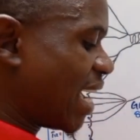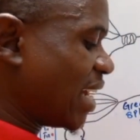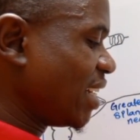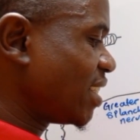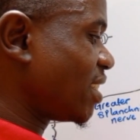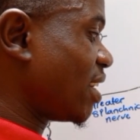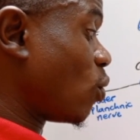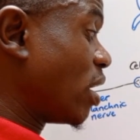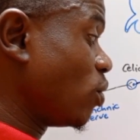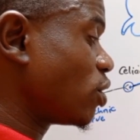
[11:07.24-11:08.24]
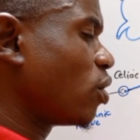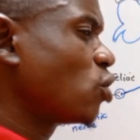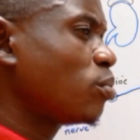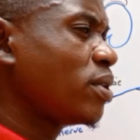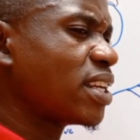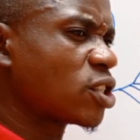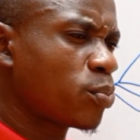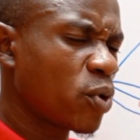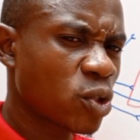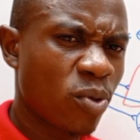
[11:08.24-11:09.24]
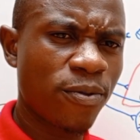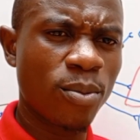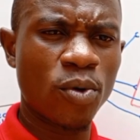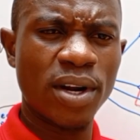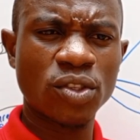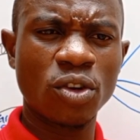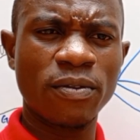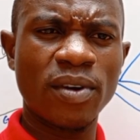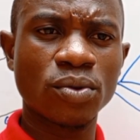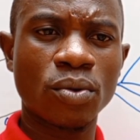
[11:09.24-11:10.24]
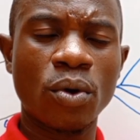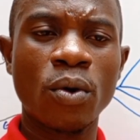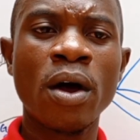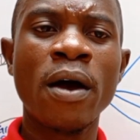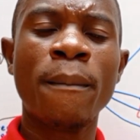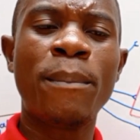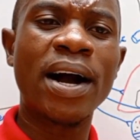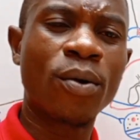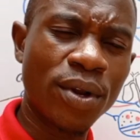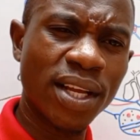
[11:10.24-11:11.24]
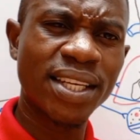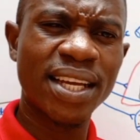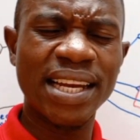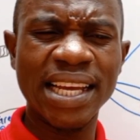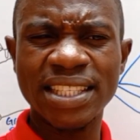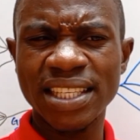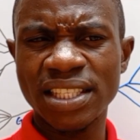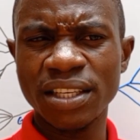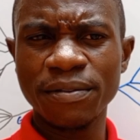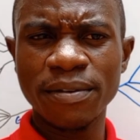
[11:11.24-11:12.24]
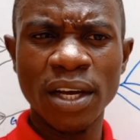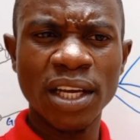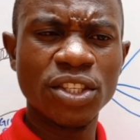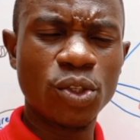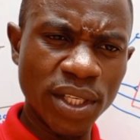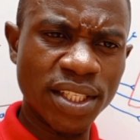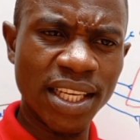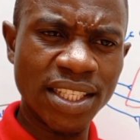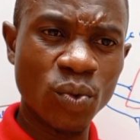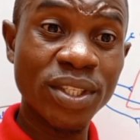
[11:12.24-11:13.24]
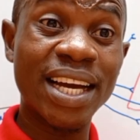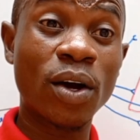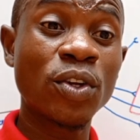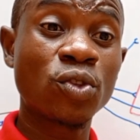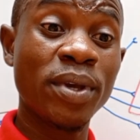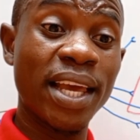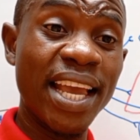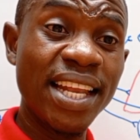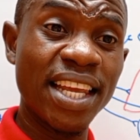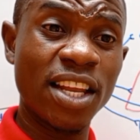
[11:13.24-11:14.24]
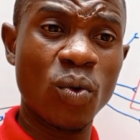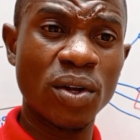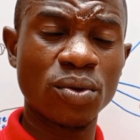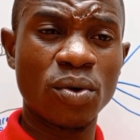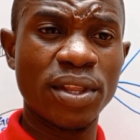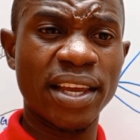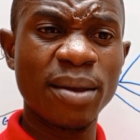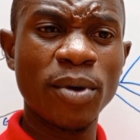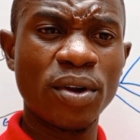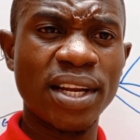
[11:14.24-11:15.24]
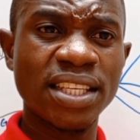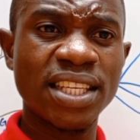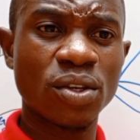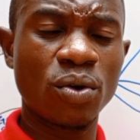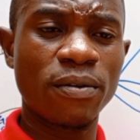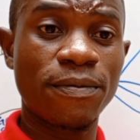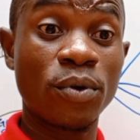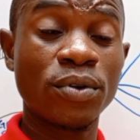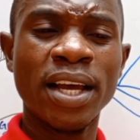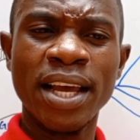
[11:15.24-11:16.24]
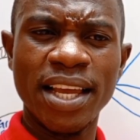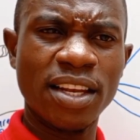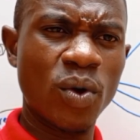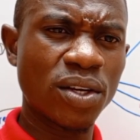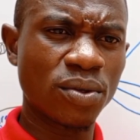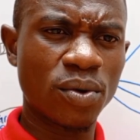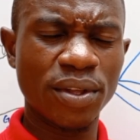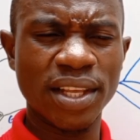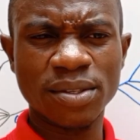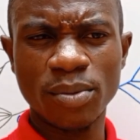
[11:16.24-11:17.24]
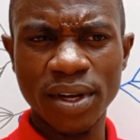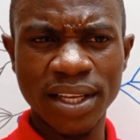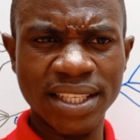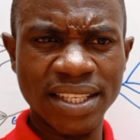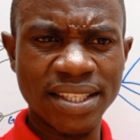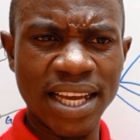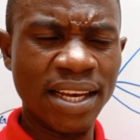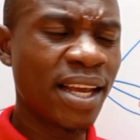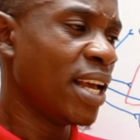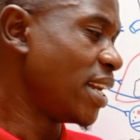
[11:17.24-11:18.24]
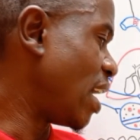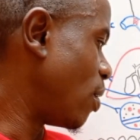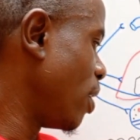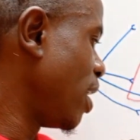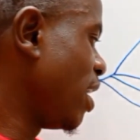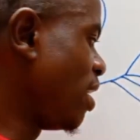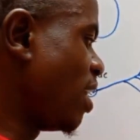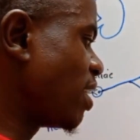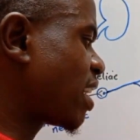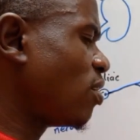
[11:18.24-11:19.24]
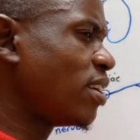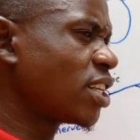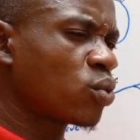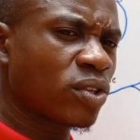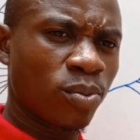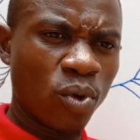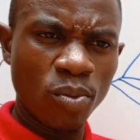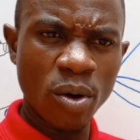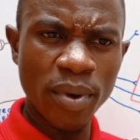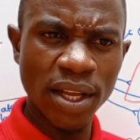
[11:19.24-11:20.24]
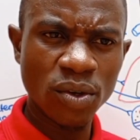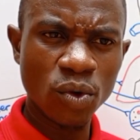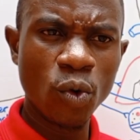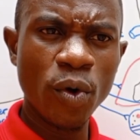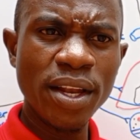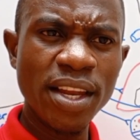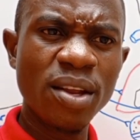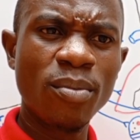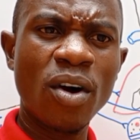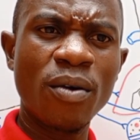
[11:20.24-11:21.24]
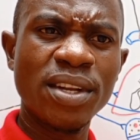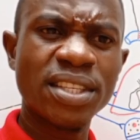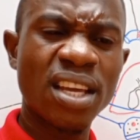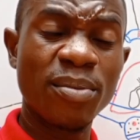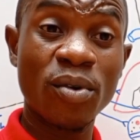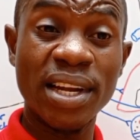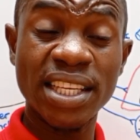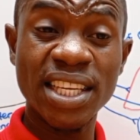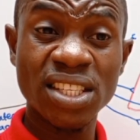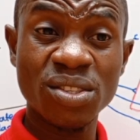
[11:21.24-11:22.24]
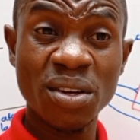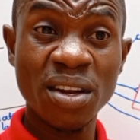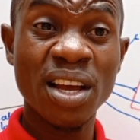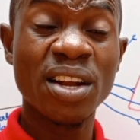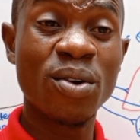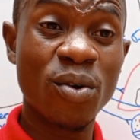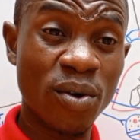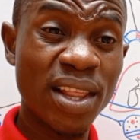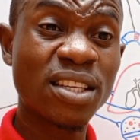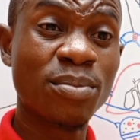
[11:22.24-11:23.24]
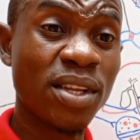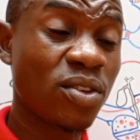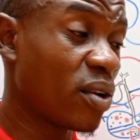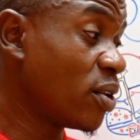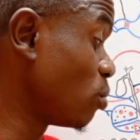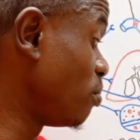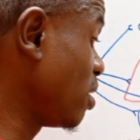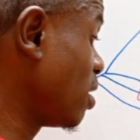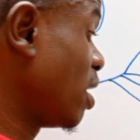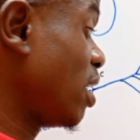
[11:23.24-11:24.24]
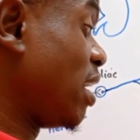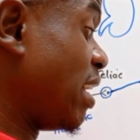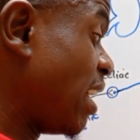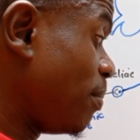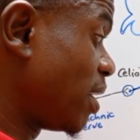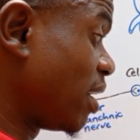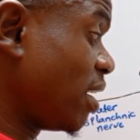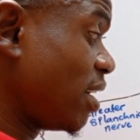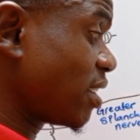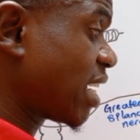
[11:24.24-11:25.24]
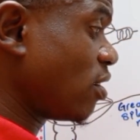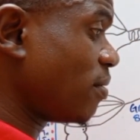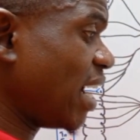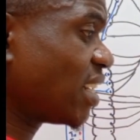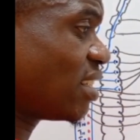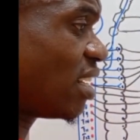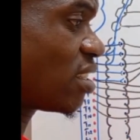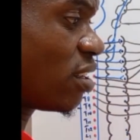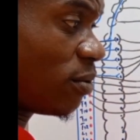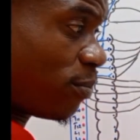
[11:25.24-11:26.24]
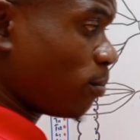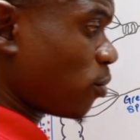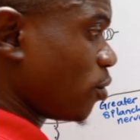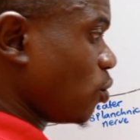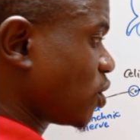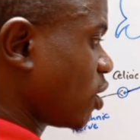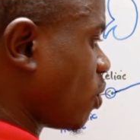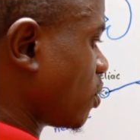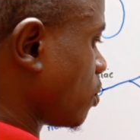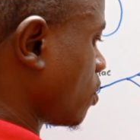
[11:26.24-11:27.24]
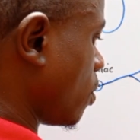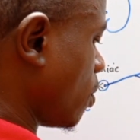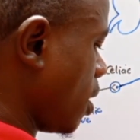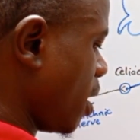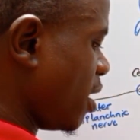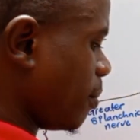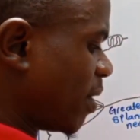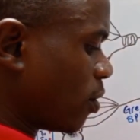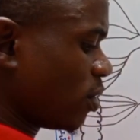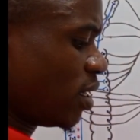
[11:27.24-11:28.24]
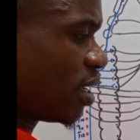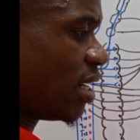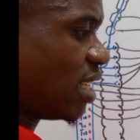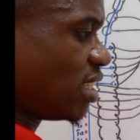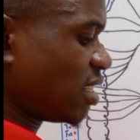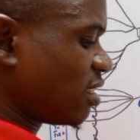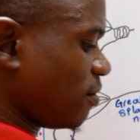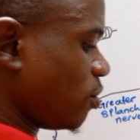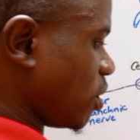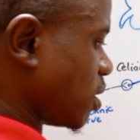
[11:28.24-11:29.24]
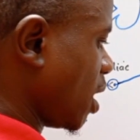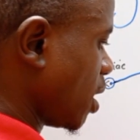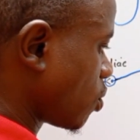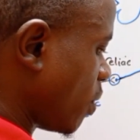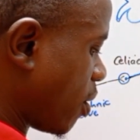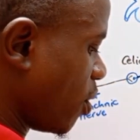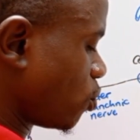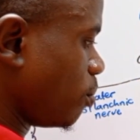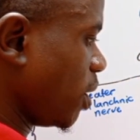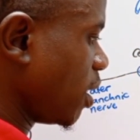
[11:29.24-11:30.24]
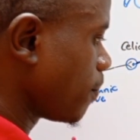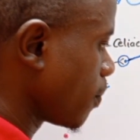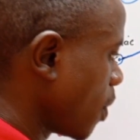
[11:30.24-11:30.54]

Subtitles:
and this is the one which is going to be responsible for production of what we call pancreatic digestive juices, which are going to be aiding in what we call the chemical digestion of food in the what we call the small intestine. Now, in this kind of the stressful moment, do we need more of this chemical digestion? No, that means you're going to be inhibiting this kind of the acini cells from producing what we call the pancreatic digestive juice. So you're going to be